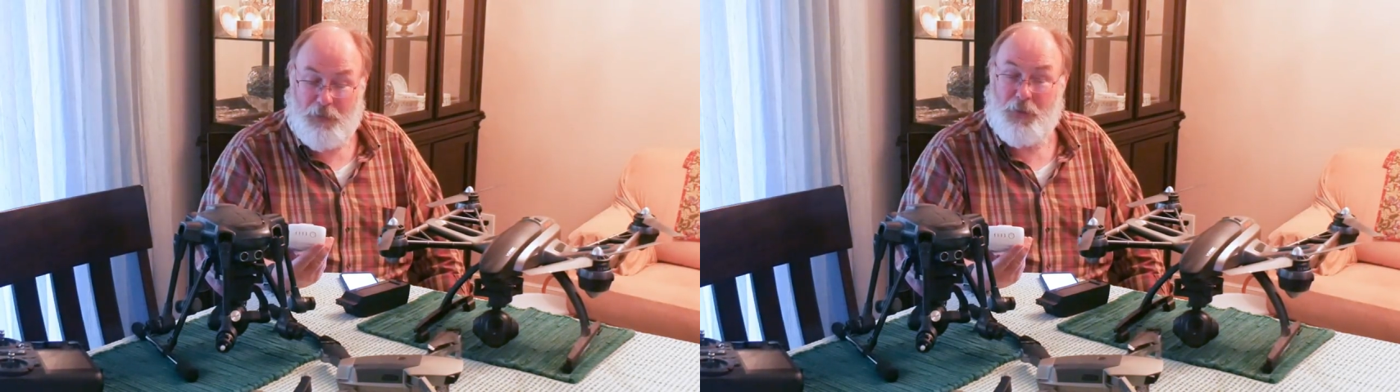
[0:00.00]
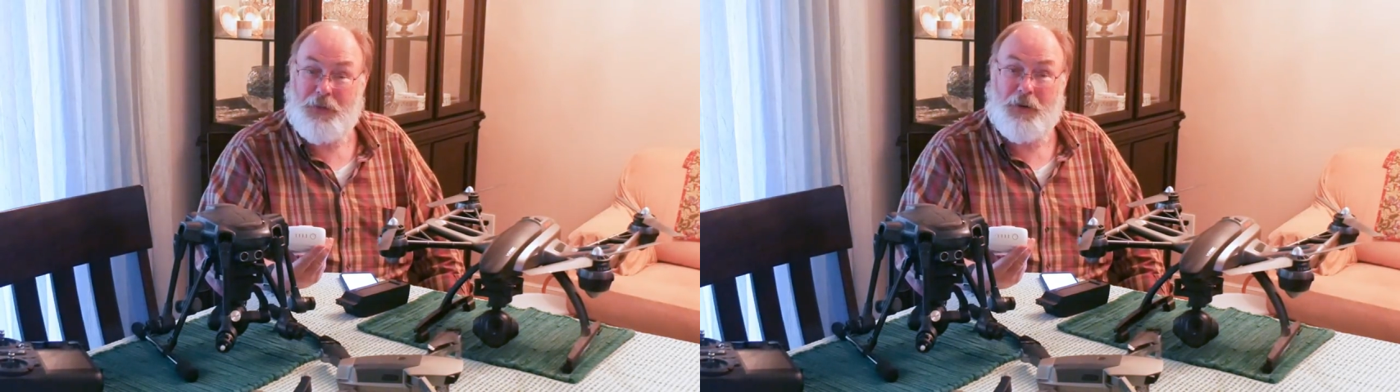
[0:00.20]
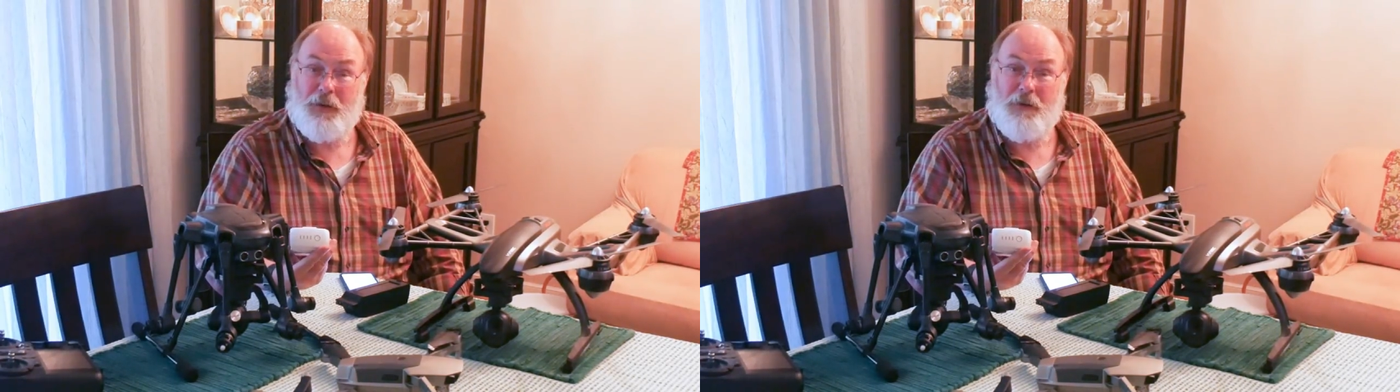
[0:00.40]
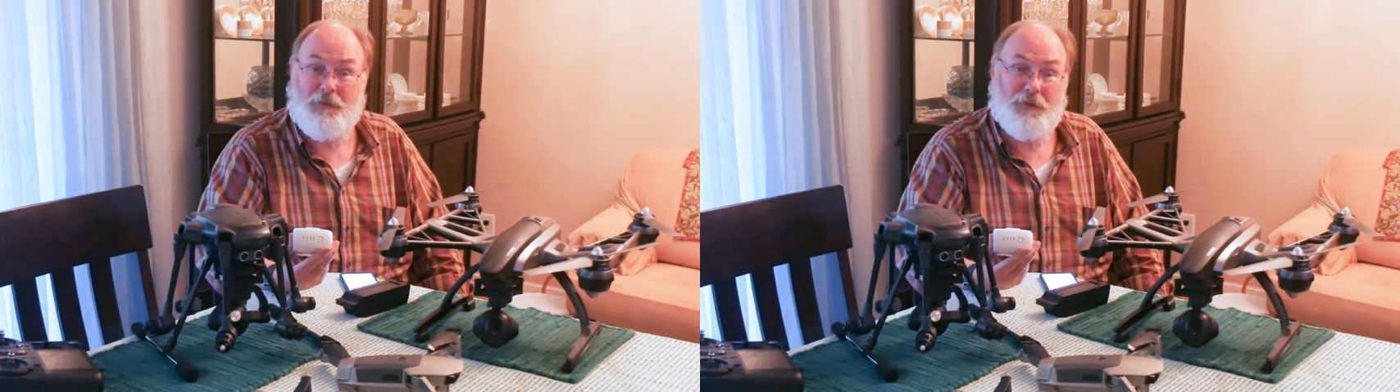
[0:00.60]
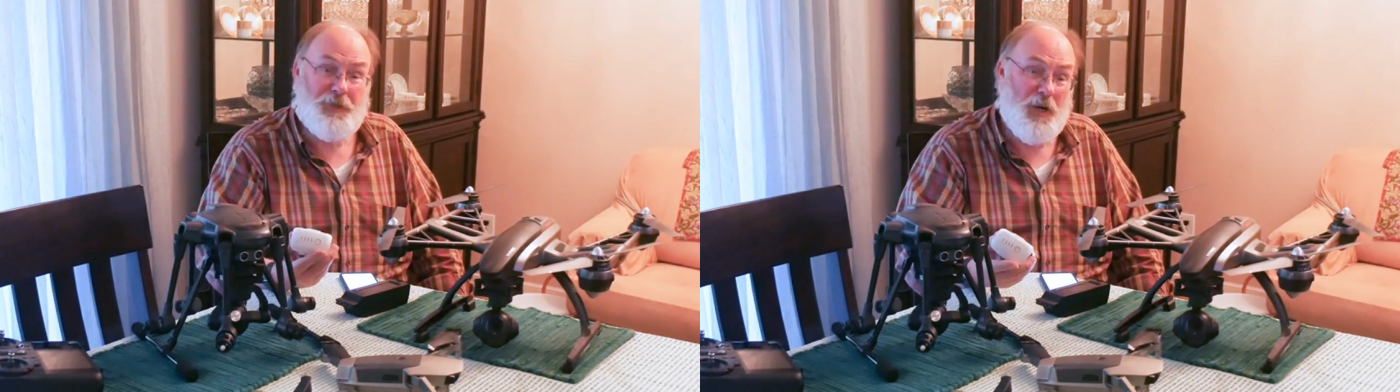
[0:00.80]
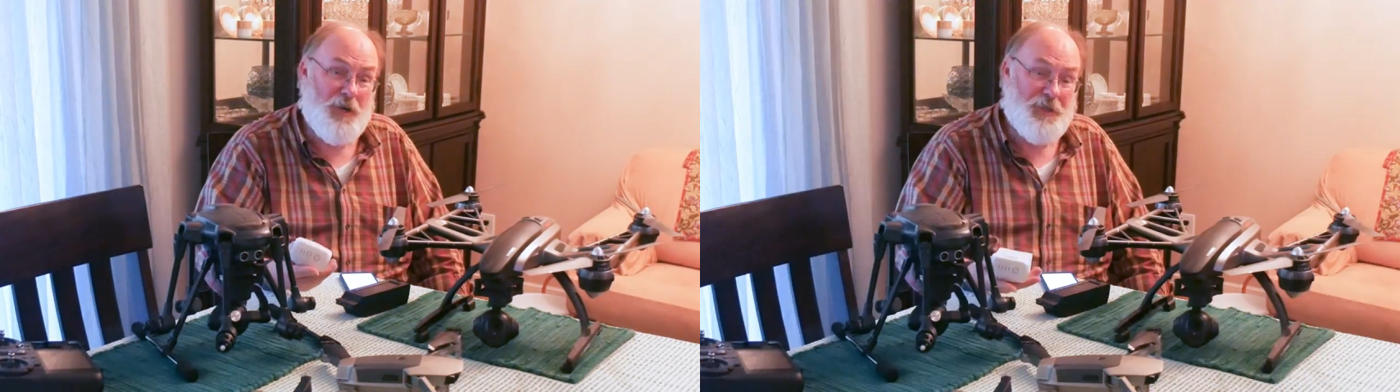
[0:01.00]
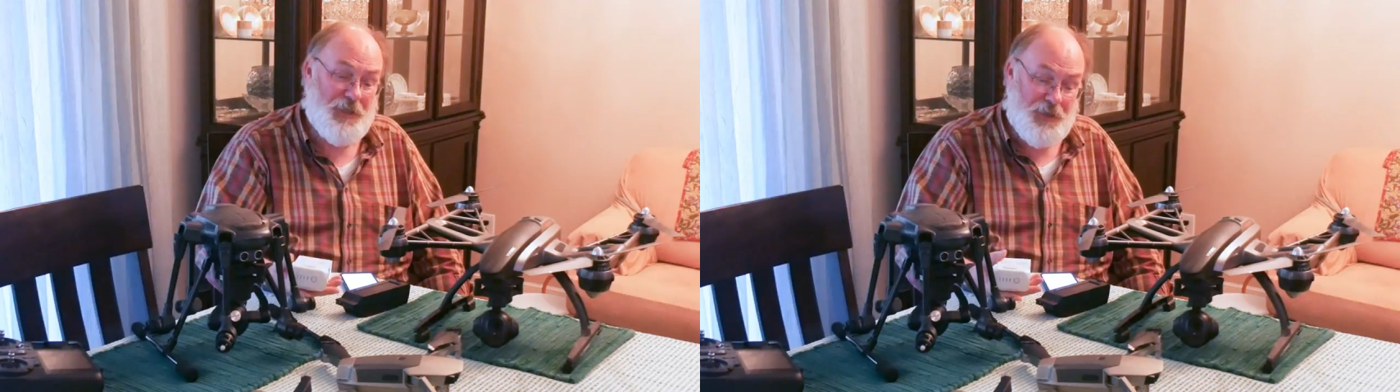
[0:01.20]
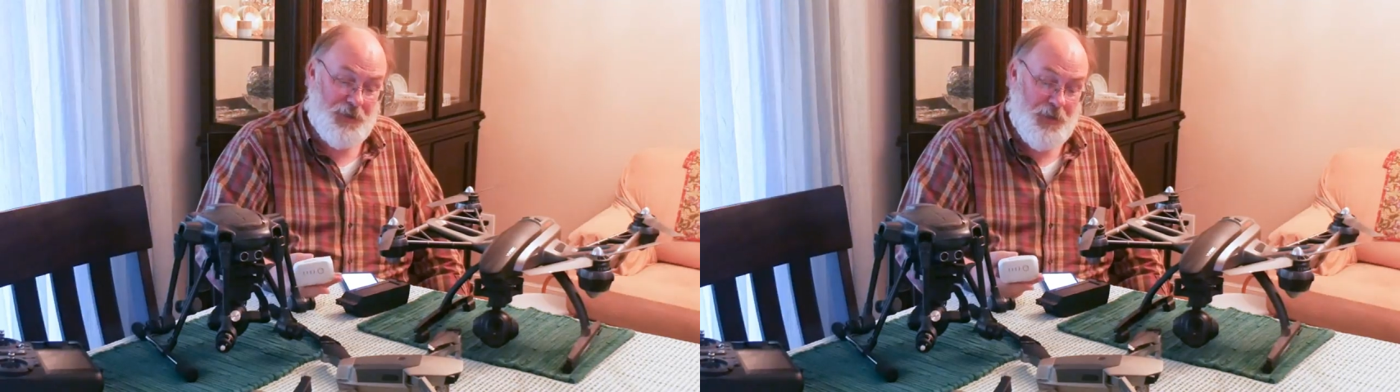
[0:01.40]
what their level of charge
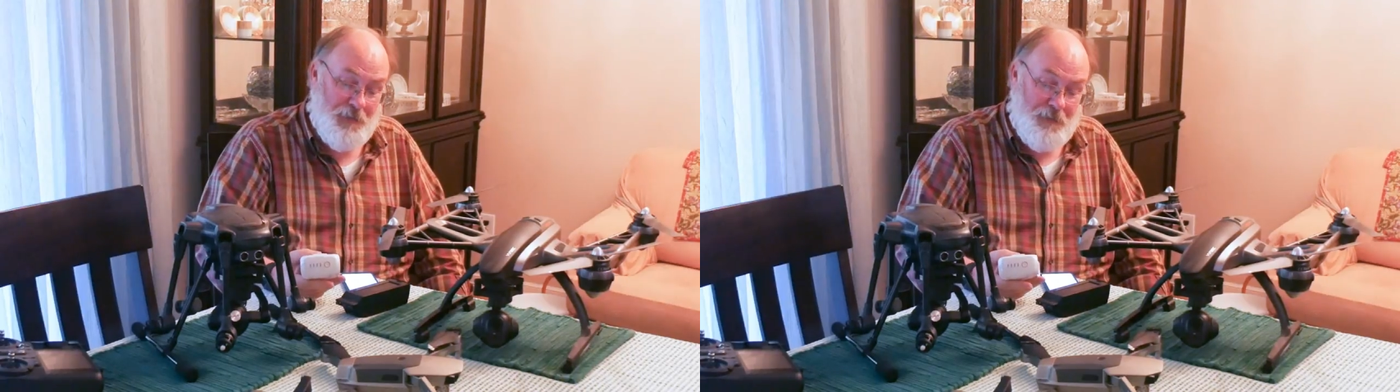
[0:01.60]
is.